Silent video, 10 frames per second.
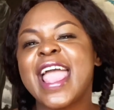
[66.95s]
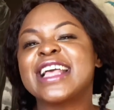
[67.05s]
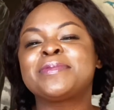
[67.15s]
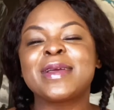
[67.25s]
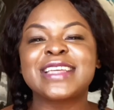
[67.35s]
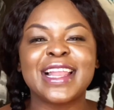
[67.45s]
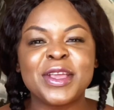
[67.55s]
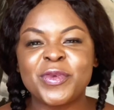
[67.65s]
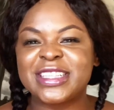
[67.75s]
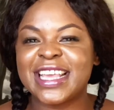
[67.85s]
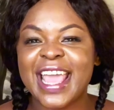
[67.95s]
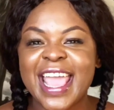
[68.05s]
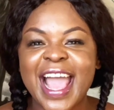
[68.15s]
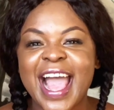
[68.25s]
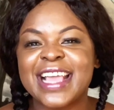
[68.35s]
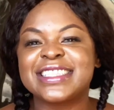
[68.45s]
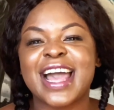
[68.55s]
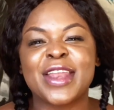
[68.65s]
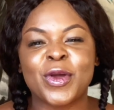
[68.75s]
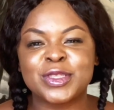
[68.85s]
especially with AIs
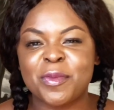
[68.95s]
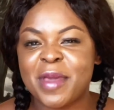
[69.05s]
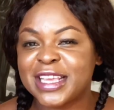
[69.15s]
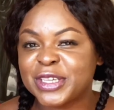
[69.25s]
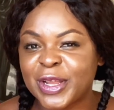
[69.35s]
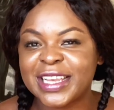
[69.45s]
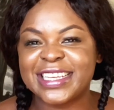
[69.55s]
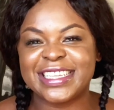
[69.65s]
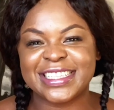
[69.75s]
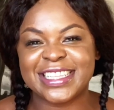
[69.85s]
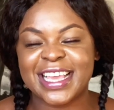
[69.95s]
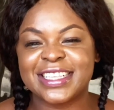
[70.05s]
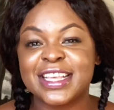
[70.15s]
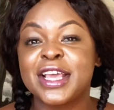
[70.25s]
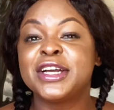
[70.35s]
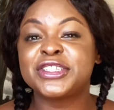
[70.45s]
and automation these days.